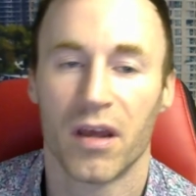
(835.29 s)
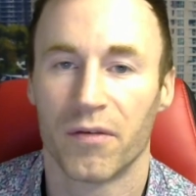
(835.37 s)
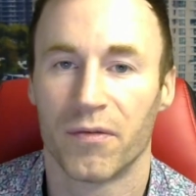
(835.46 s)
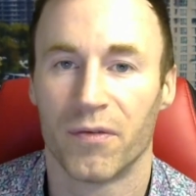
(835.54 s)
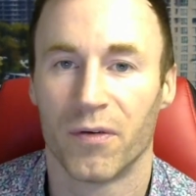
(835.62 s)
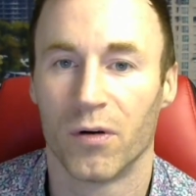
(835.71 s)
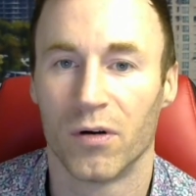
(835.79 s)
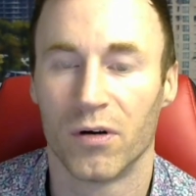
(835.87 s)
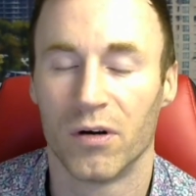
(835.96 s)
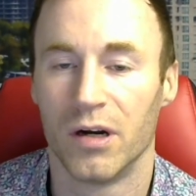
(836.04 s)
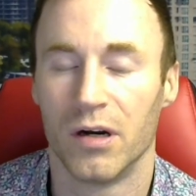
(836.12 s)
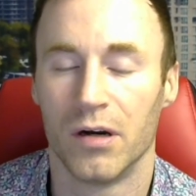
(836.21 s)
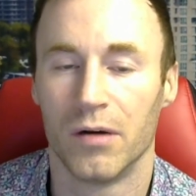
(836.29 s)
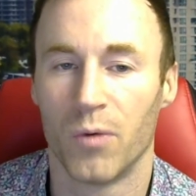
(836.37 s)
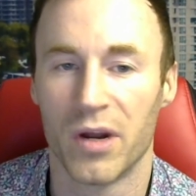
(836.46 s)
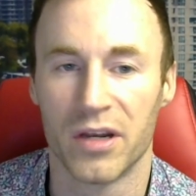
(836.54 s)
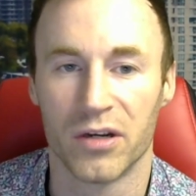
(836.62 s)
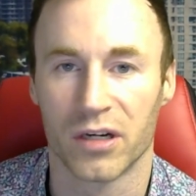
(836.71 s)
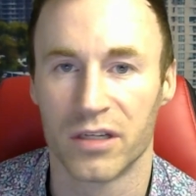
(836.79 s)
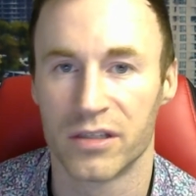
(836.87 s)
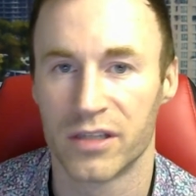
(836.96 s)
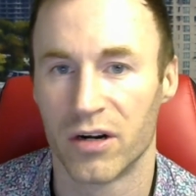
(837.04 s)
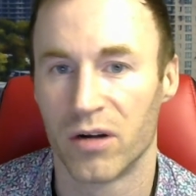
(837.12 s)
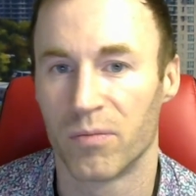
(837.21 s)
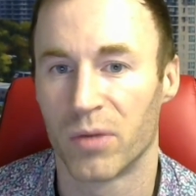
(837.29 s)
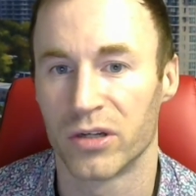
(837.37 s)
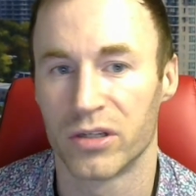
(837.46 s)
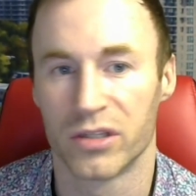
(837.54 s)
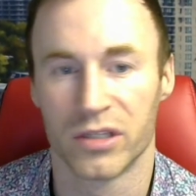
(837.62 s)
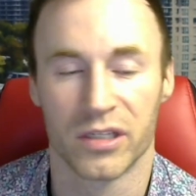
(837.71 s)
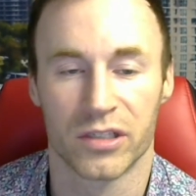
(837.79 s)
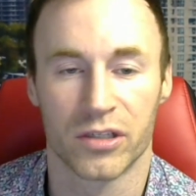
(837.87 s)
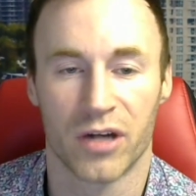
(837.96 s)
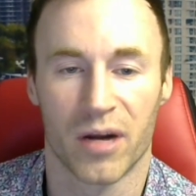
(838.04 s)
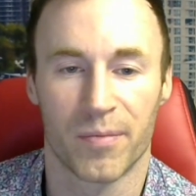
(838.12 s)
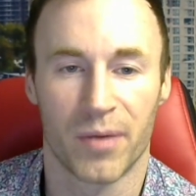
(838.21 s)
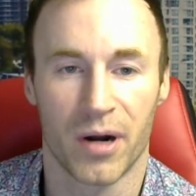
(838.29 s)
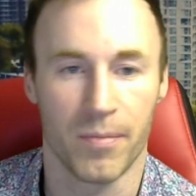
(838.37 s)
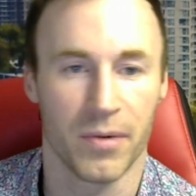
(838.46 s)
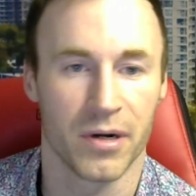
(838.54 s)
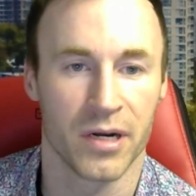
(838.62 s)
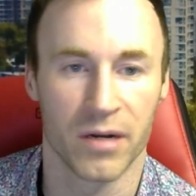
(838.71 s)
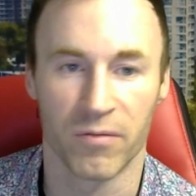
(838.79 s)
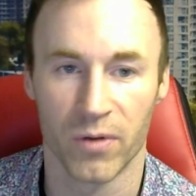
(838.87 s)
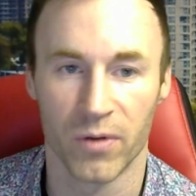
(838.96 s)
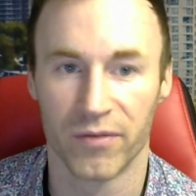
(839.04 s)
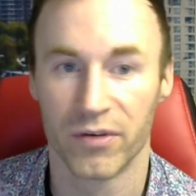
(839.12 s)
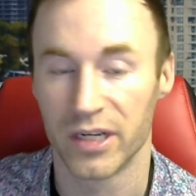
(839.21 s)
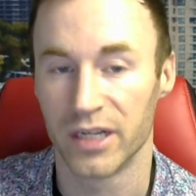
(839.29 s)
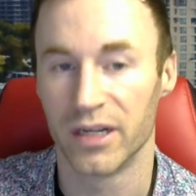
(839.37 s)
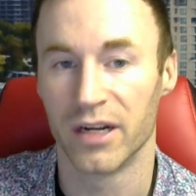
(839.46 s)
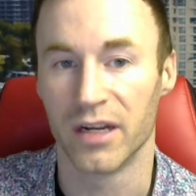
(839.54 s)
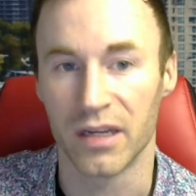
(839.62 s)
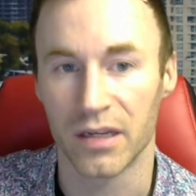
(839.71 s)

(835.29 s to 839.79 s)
for when you're considering purchasing a strata property. And if you ever need any